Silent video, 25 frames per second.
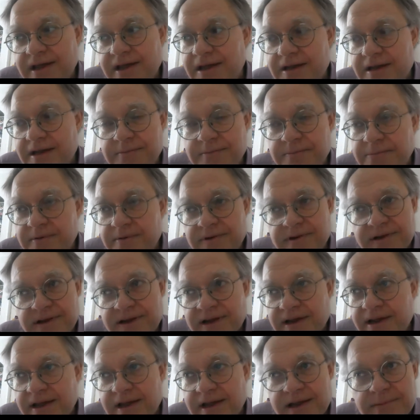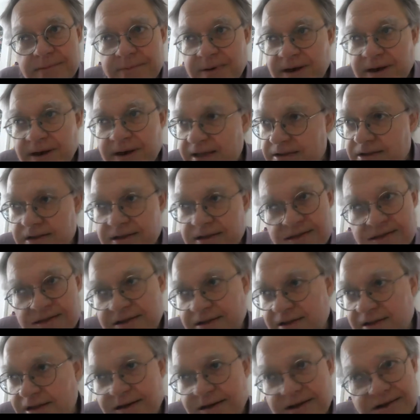in in places
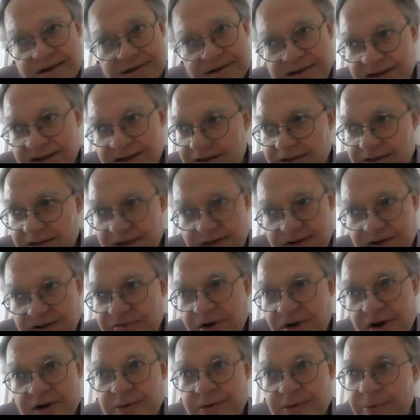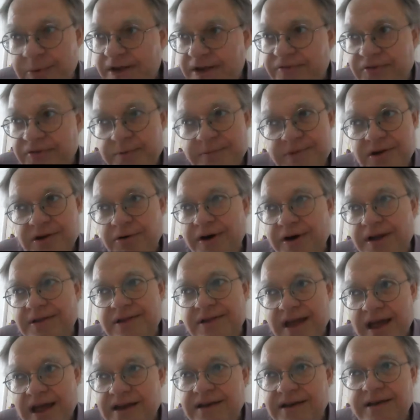uh, that, that, are far away from SOAS
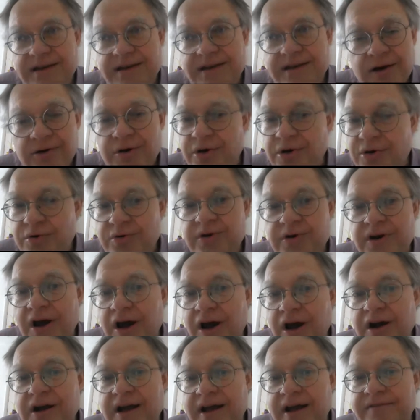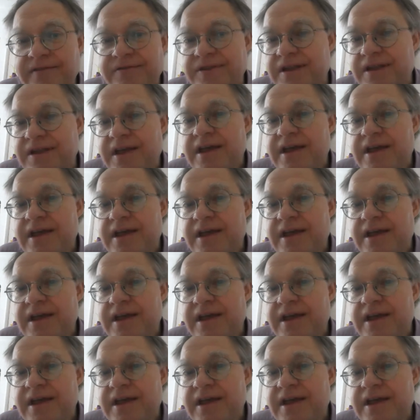and in our own archives.